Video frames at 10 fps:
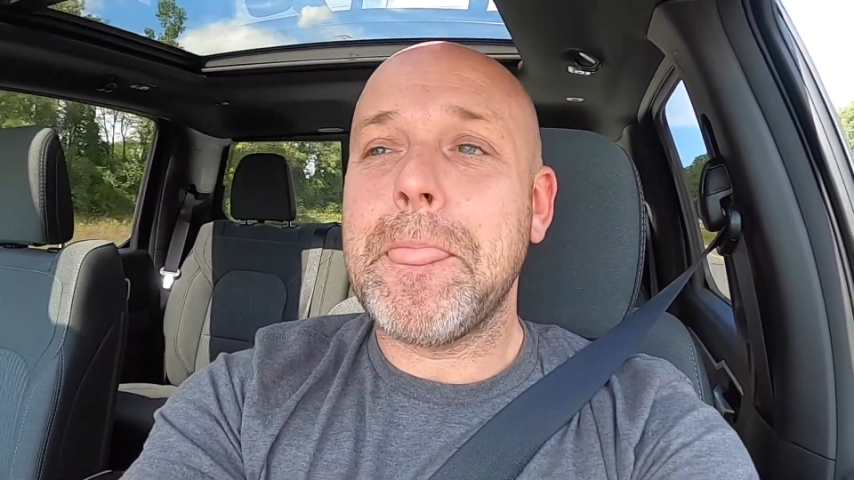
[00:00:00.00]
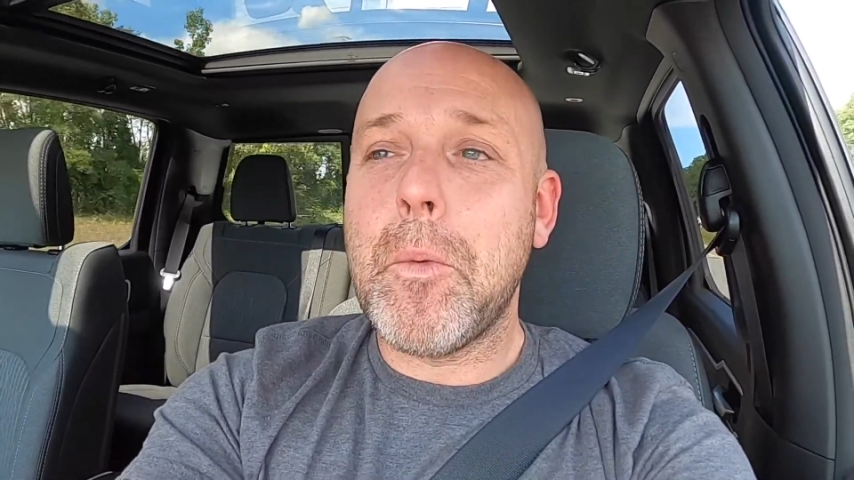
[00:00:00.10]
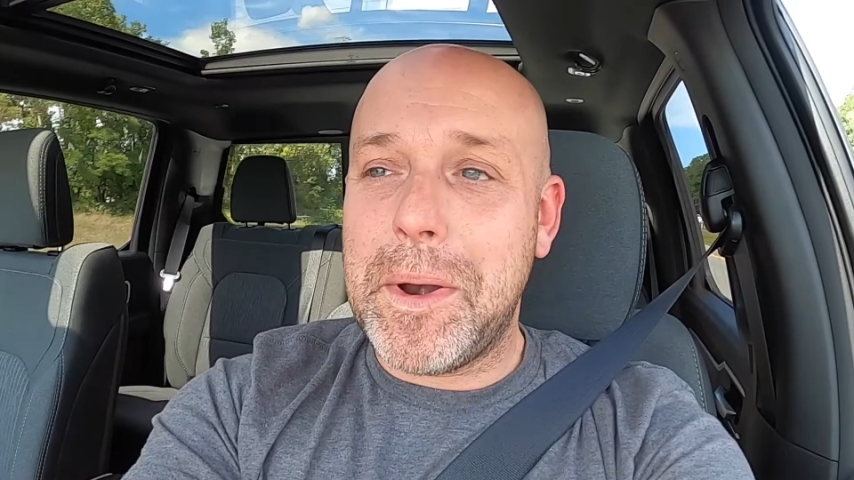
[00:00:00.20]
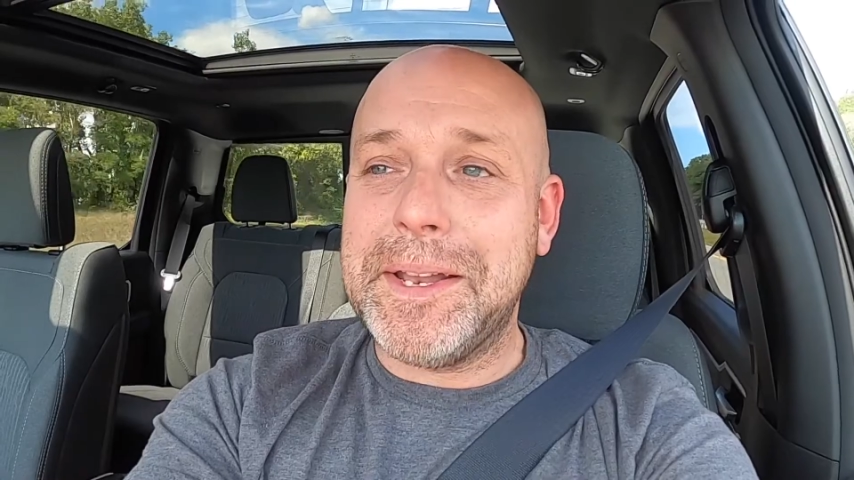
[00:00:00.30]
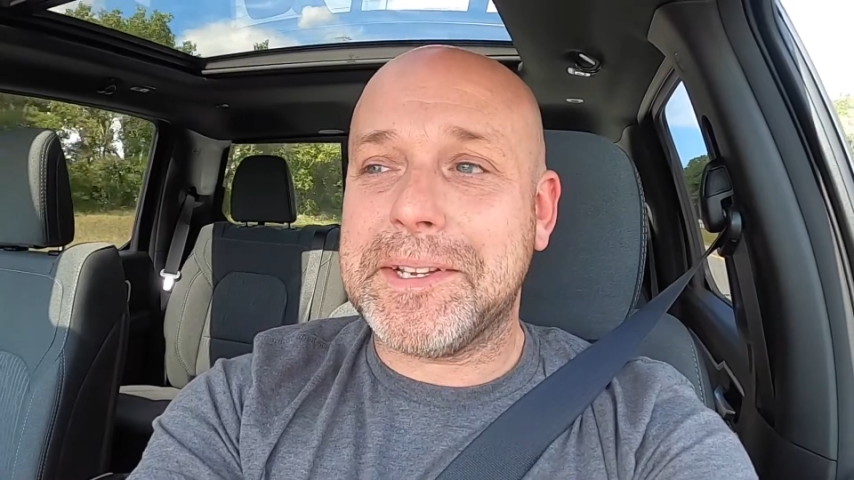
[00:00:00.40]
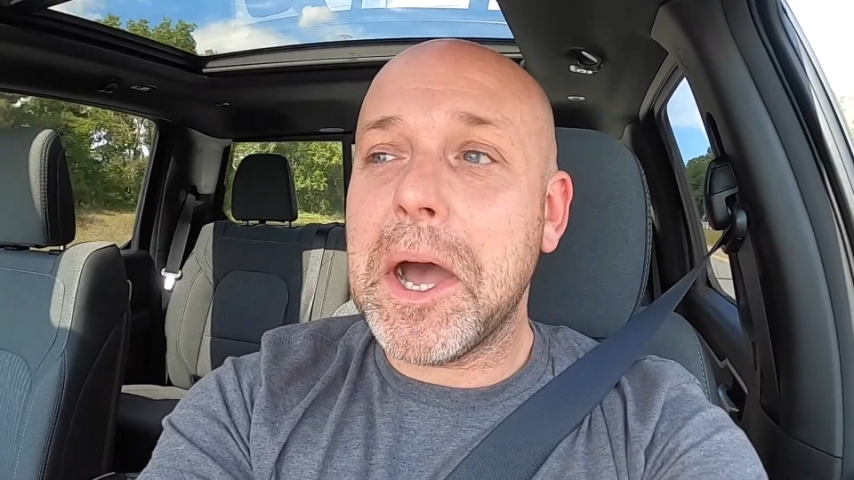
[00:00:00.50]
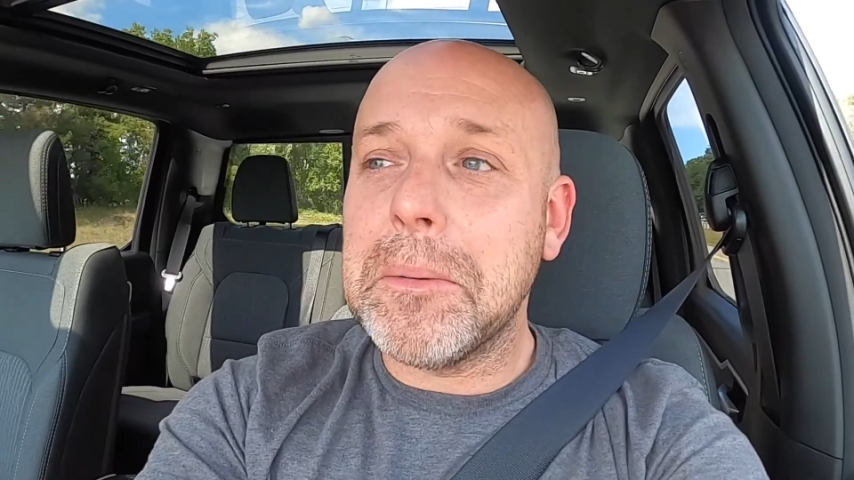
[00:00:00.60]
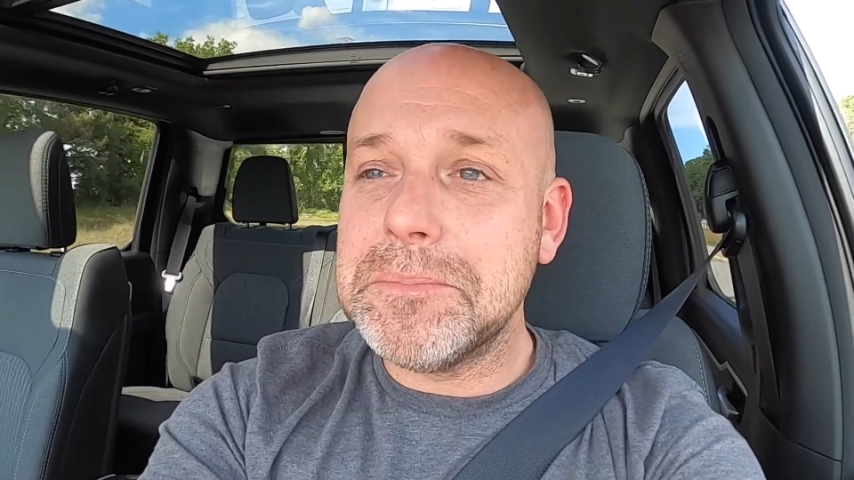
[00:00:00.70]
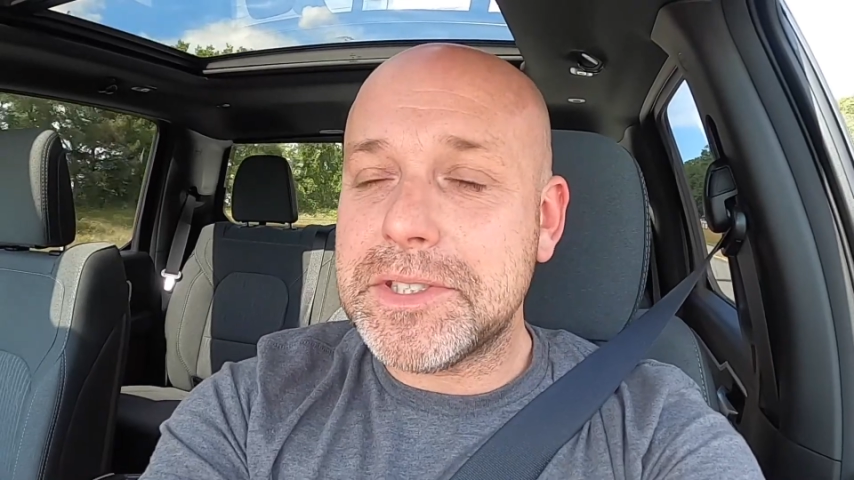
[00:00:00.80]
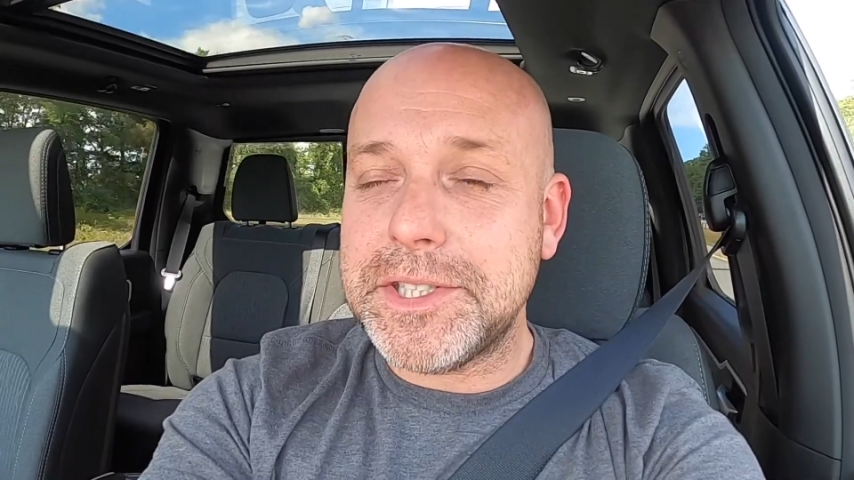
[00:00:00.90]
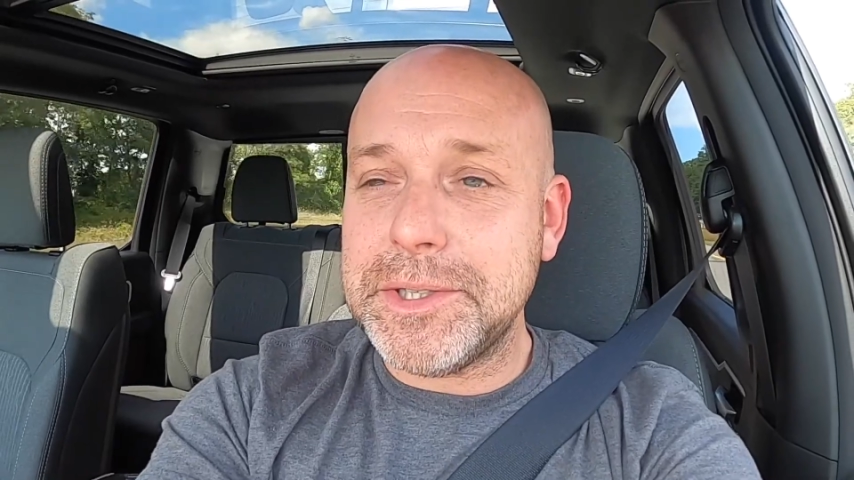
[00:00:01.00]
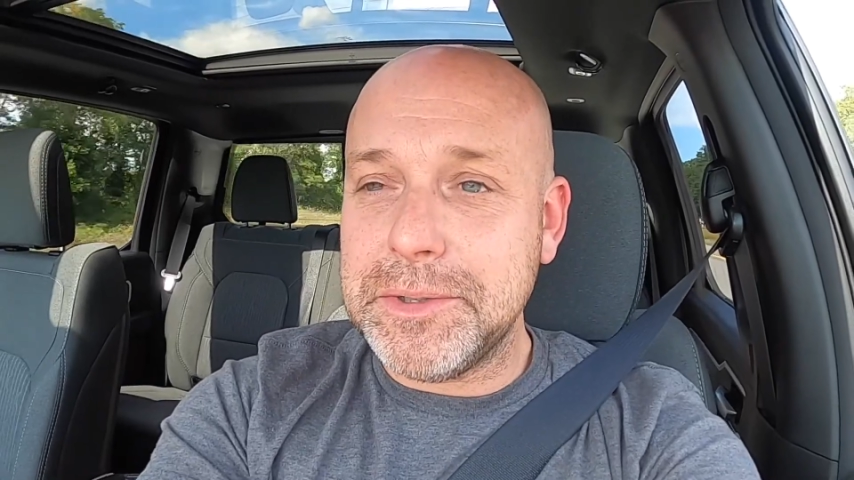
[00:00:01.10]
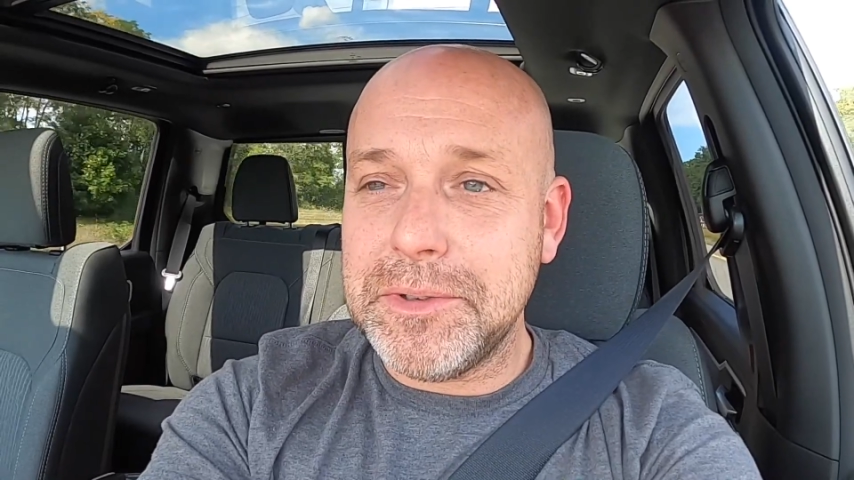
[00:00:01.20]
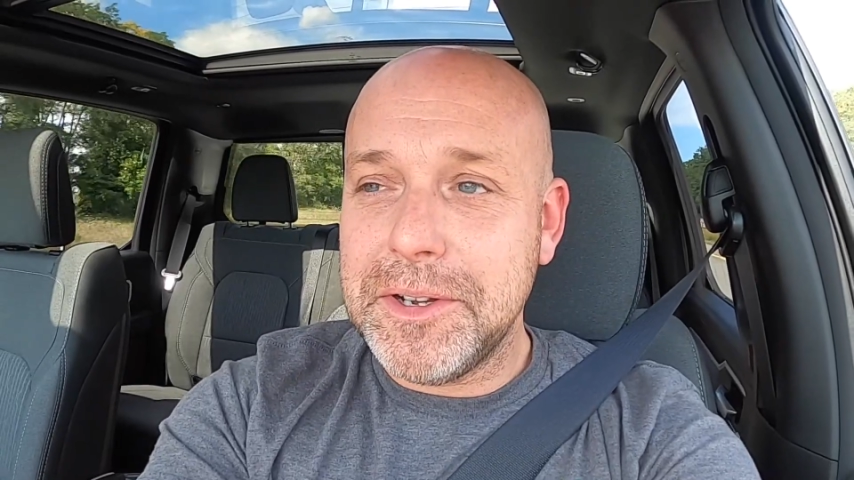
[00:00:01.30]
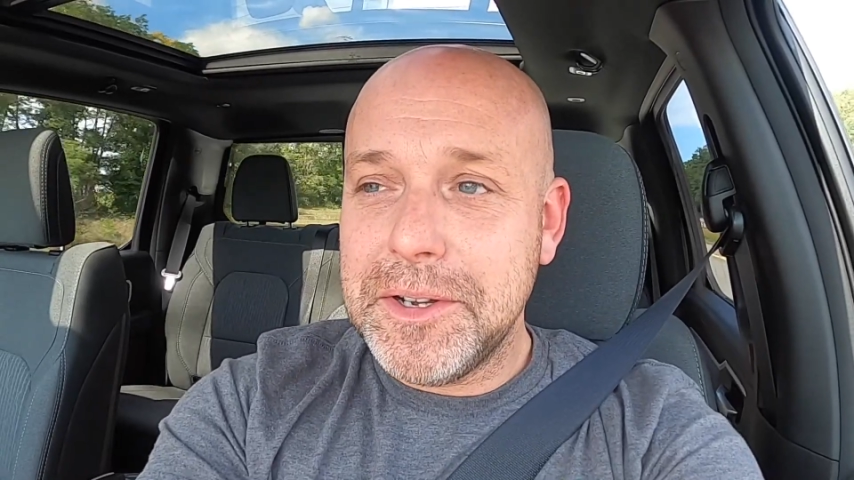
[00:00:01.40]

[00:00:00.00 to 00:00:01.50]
when it comes to,